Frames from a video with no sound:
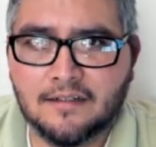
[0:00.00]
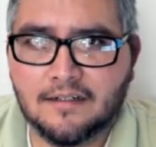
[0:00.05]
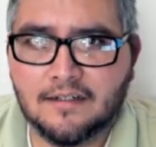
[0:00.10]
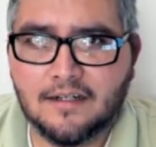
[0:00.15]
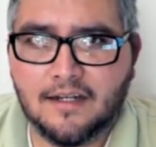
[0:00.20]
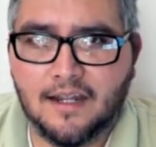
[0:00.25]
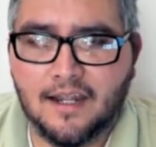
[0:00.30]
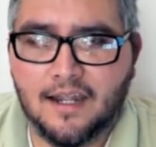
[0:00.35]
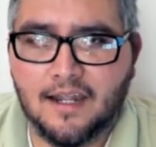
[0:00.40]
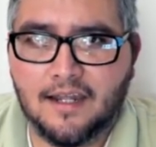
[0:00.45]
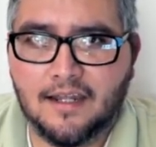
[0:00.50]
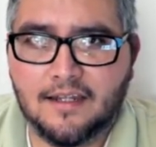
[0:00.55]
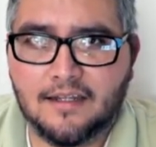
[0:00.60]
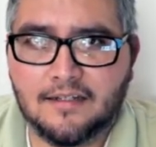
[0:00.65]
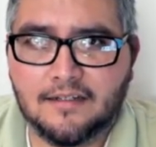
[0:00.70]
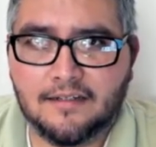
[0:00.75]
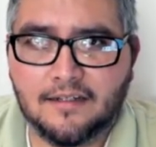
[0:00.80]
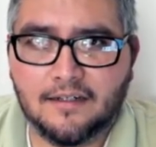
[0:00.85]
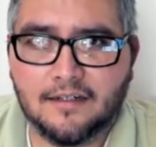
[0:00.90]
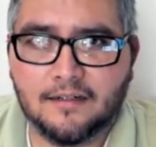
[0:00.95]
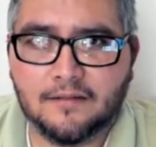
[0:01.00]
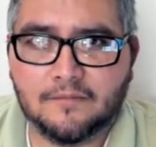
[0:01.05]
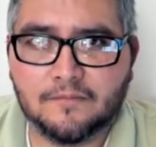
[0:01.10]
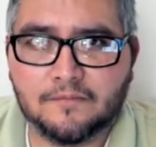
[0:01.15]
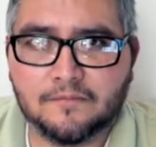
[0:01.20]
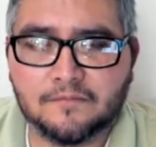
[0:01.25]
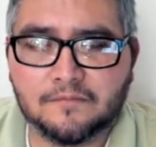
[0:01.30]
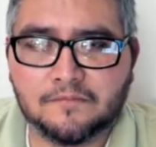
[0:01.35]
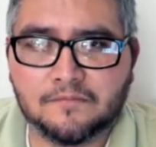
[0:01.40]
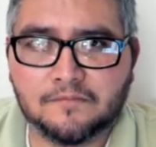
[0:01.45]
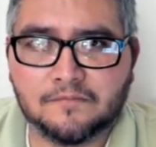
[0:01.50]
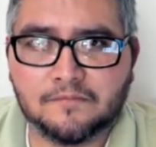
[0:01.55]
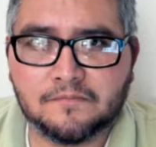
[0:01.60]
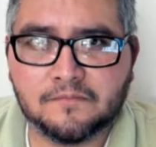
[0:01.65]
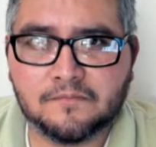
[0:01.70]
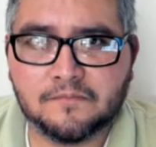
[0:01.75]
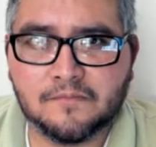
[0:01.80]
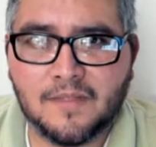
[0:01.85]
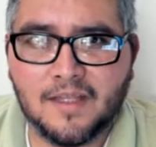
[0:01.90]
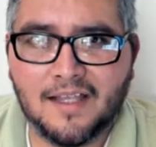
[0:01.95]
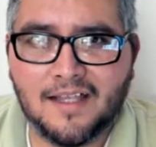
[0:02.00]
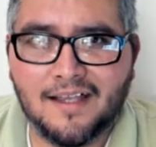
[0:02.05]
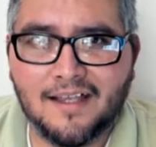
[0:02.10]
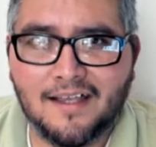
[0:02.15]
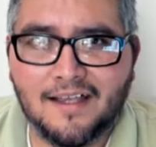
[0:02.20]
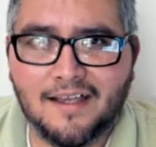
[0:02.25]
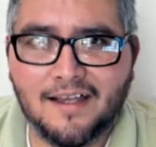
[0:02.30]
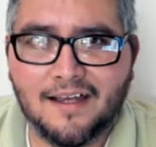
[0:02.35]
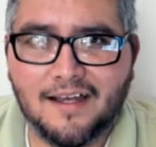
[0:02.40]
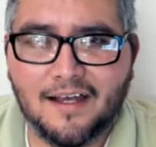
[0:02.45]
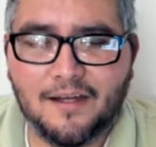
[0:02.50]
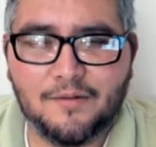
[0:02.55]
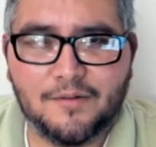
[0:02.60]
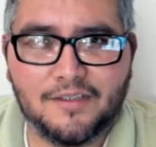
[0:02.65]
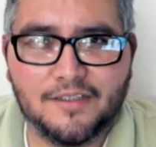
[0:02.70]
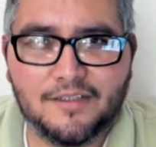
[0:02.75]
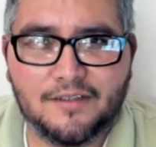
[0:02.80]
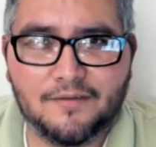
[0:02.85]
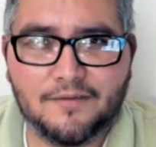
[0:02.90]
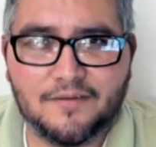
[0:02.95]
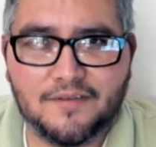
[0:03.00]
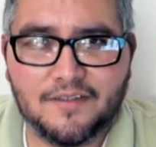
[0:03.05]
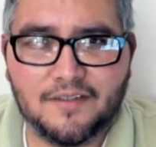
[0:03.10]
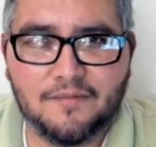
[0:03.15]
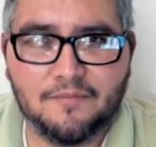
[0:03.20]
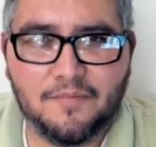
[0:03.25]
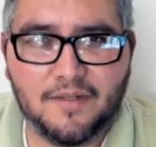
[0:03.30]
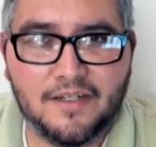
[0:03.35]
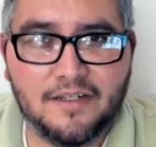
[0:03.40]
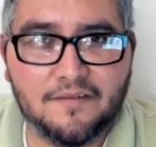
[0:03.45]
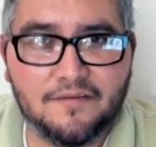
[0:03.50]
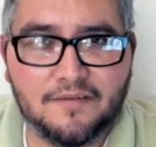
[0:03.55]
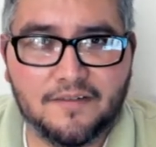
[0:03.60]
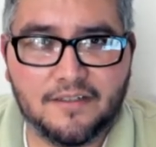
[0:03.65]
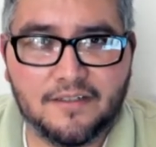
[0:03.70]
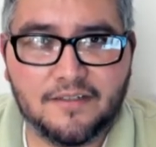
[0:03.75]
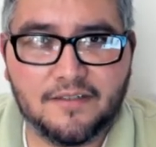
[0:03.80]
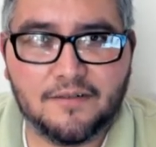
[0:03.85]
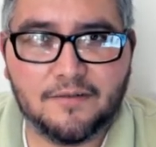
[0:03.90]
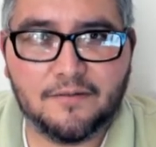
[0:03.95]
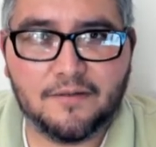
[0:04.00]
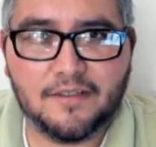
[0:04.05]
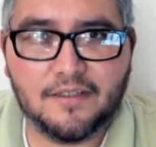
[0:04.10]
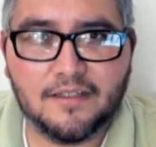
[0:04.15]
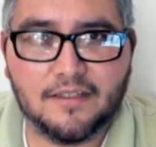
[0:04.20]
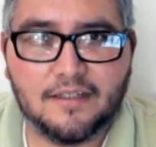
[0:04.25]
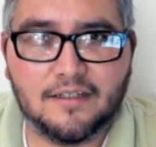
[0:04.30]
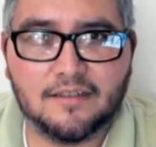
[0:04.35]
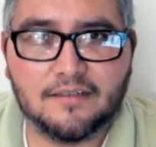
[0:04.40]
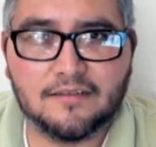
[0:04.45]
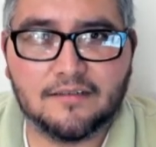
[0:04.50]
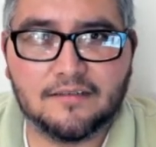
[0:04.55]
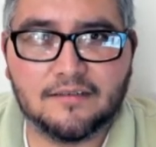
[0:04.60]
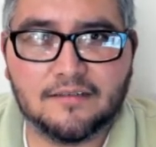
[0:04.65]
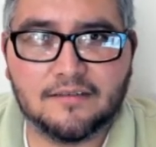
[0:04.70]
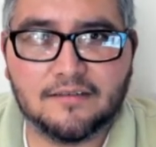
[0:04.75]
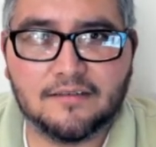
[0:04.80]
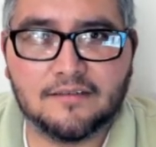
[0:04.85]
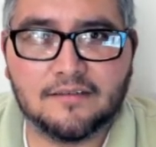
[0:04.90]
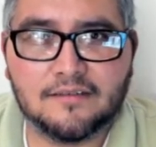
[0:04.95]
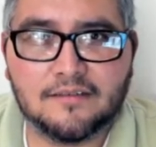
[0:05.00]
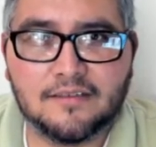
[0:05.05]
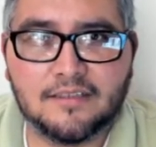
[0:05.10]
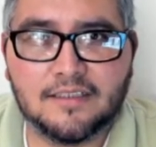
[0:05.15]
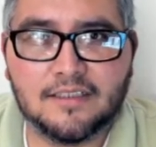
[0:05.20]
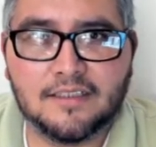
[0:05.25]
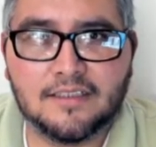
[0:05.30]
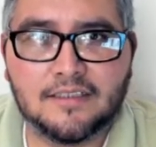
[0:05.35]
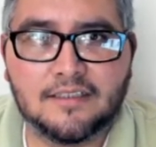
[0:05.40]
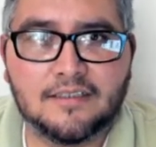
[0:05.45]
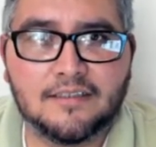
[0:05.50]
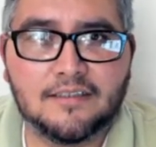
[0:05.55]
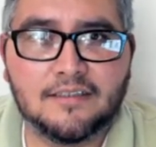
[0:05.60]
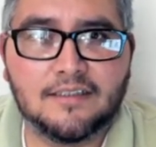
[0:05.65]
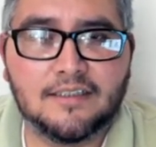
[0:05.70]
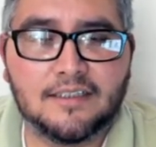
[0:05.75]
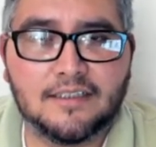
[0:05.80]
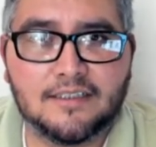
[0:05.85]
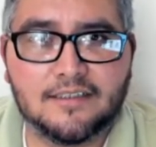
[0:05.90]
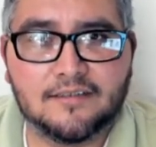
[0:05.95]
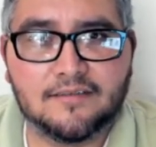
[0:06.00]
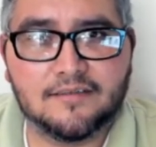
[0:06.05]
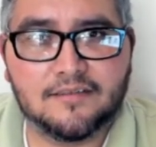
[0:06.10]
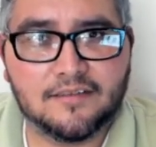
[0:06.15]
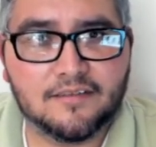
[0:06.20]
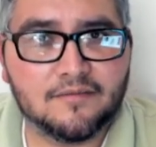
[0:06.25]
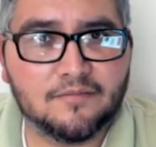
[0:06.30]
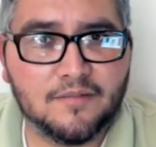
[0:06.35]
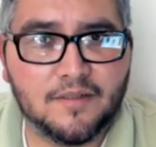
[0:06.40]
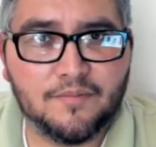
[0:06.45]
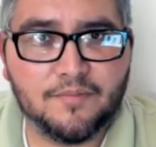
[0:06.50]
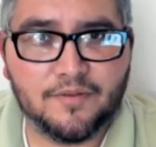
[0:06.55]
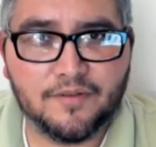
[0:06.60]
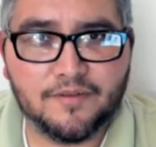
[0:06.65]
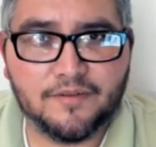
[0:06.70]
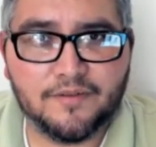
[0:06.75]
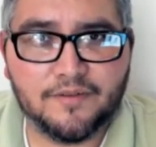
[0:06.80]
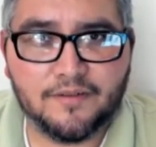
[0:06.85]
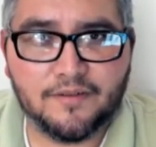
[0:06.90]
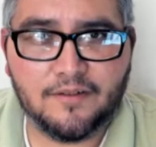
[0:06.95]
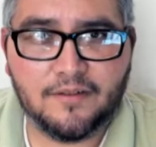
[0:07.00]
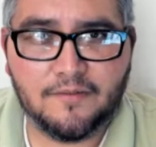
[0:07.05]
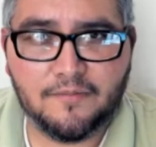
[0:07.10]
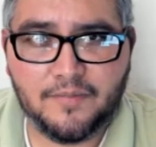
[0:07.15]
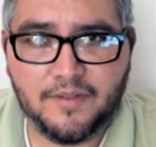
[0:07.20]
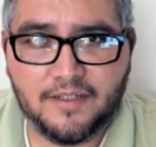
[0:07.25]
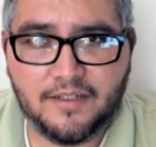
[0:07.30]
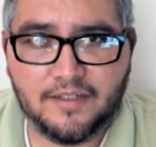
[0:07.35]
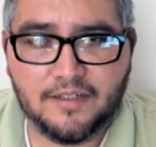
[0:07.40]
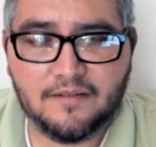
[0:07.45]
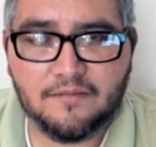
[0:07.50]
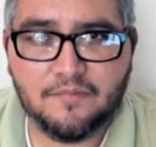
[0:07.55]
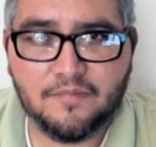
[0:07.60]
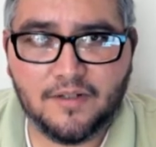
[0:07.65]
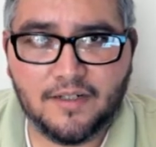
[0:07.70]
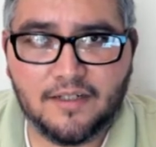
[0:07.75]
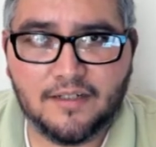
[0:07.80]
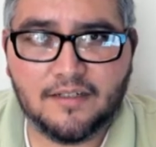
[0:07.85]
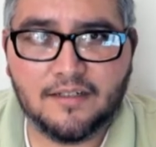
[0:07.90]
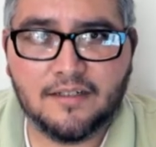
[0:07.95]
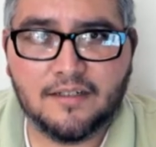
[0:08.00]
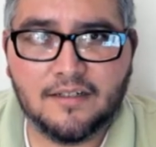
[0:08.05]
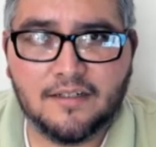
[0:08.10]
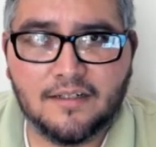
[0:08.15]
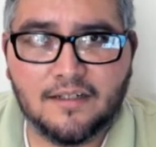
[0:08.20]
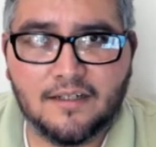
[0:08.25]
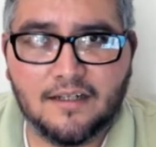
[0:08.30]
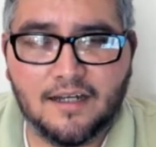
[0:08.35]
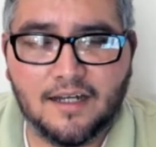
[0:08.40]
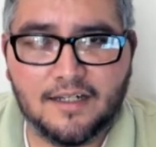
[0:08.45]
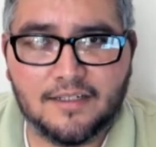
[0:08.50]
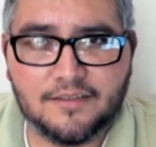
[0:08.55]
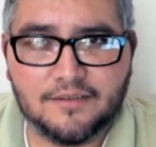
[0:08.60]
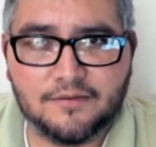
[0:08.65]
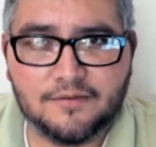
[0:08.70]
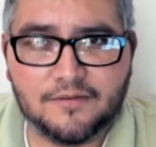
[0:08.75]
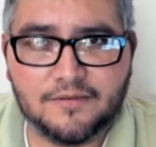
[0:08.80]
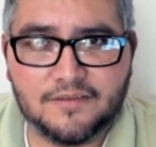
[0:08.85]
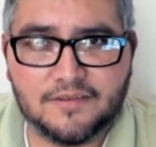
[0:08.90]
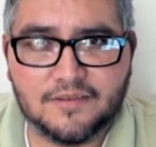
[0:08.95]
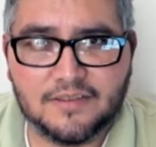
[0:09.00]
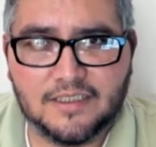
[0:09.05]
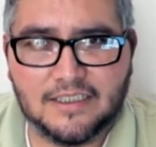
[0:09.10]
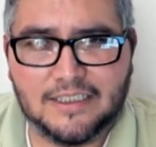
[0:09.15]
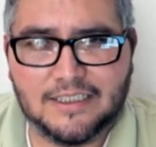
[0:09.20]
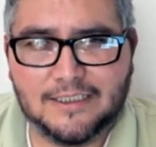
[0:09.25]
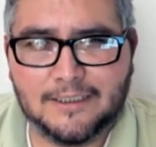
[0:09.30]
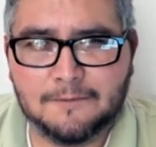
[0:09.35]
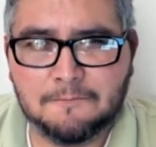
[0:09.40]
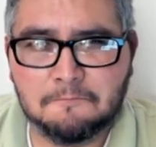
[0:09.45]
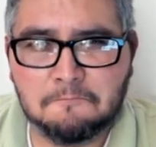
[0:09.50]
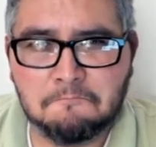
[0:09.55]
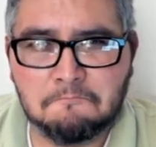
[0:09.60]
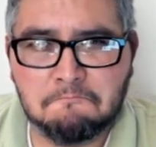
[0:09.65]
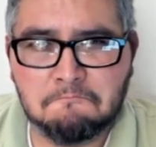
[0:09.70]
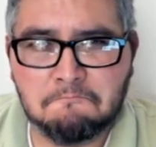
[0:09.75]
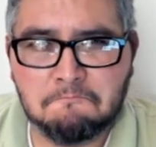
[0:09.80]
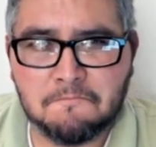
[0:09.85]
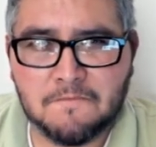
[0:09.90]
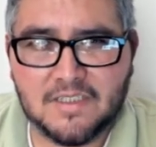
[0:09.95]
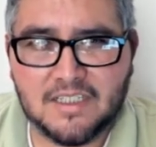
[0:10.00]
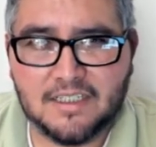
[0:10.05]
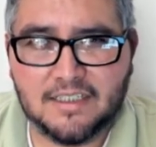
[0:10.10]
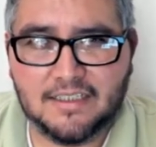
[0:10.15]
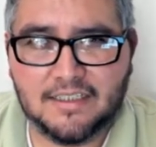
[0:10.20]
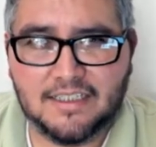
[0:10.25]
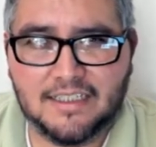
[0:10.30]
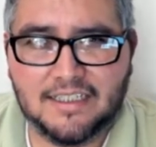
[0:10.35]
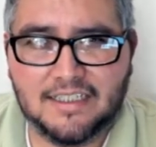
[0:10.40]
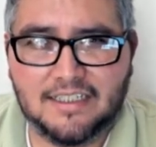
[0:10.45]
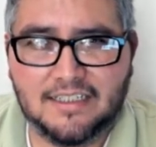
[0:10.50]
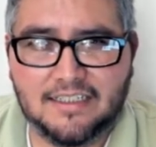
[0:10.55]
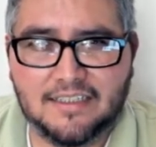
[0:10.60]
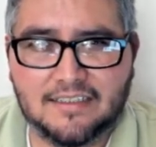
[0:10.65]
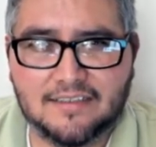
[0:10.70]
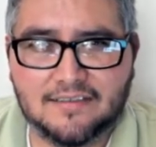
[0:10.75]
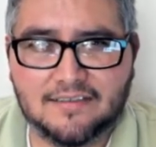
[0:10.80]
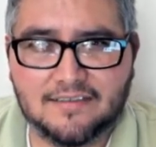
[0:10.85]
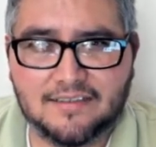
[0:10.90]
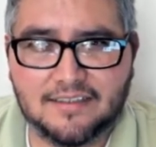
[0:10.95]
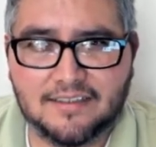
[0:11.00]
And I really don't see a benefit in doing that. It is just my personal opinion, but I do see the idiocy,